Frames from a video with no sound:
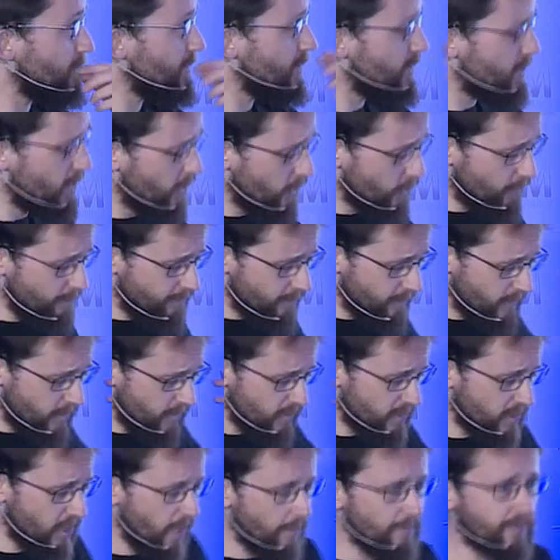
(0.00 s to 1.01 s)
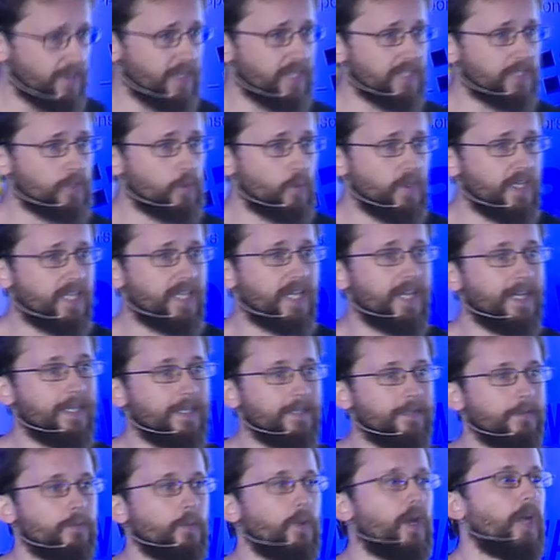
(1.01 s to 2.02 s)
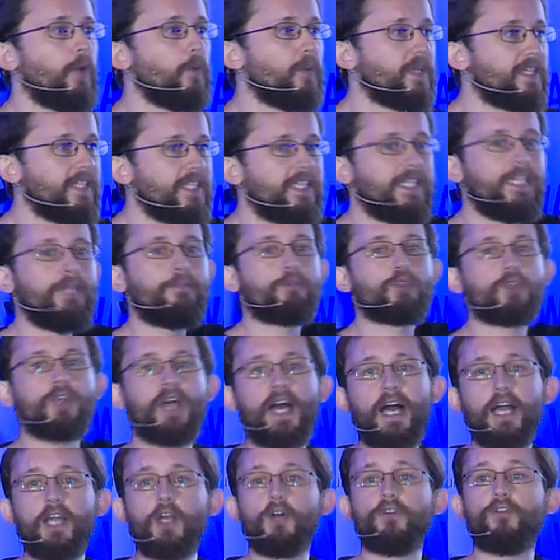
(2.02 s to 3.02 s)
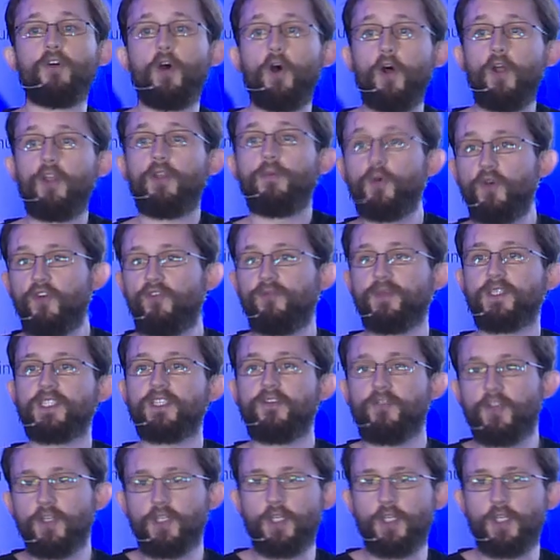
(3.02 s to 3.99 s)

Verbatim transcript: So to stop this, we can, well, we can keep track of all the movements of the